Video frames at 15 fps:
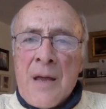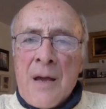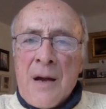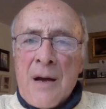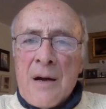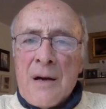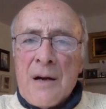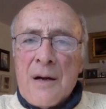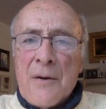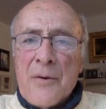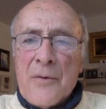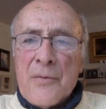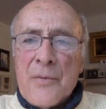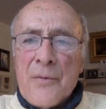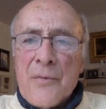uh,
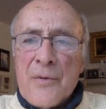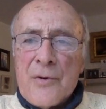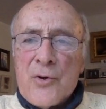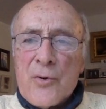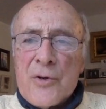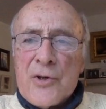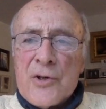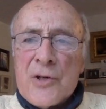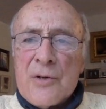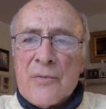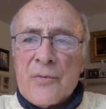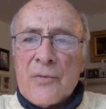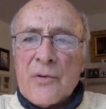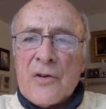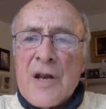the Joint Chiefs
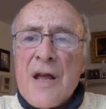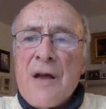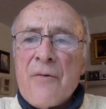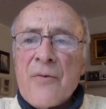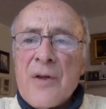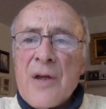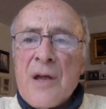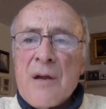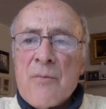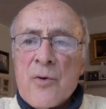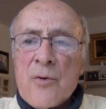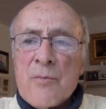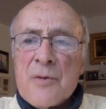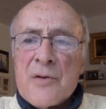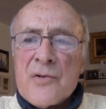of Staff came
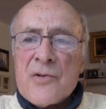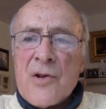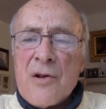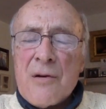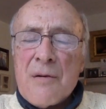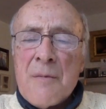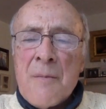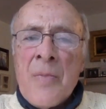to him and said,